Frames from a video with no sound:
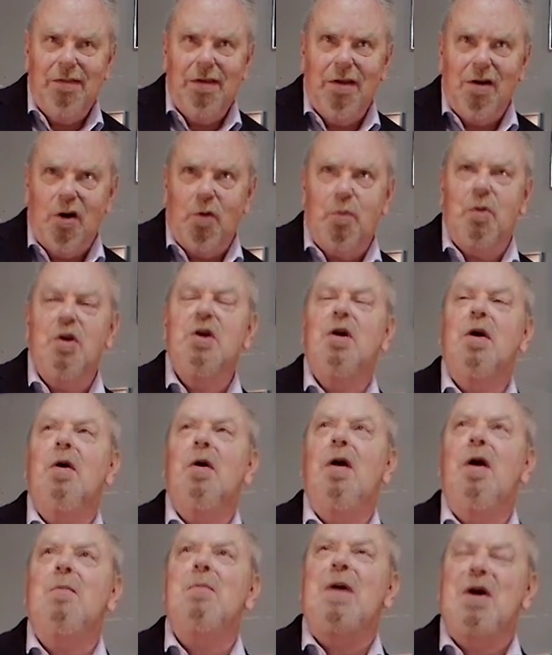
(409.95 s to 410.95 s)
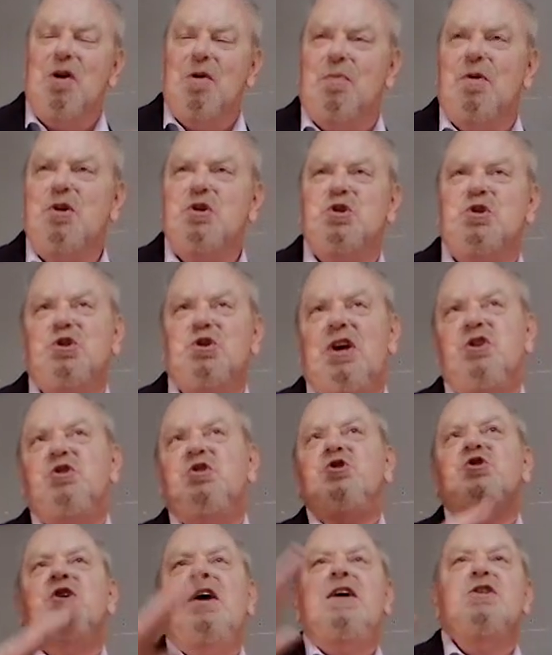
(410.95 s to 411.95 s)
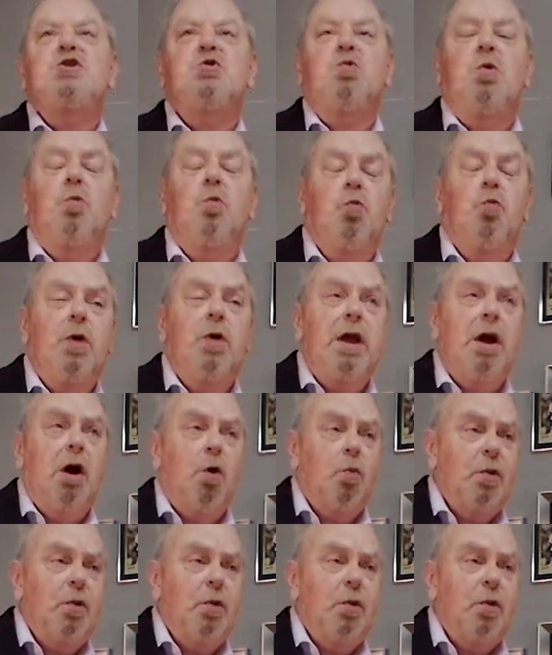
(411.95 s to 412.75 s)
about our presentations as we are